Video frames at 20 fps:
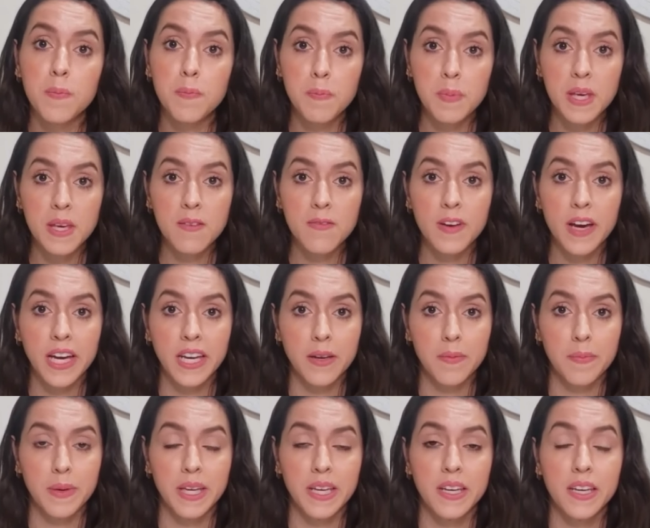B
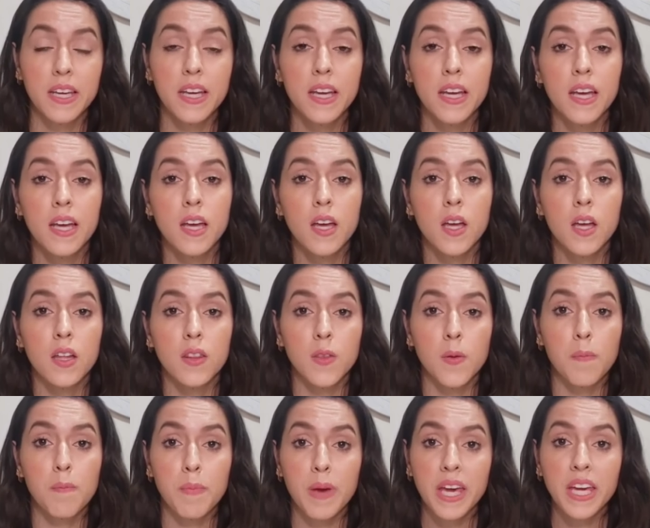vitamin, the
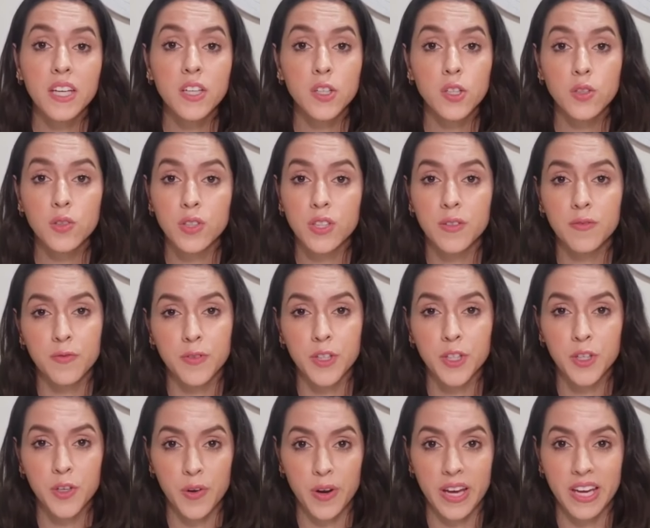main nutrient for
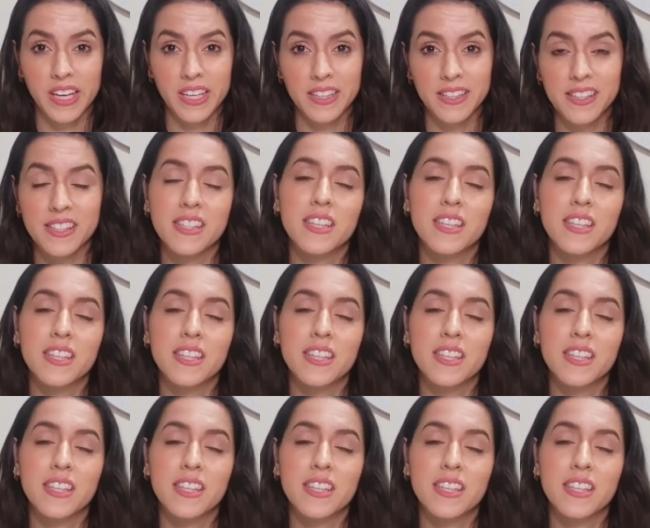grains.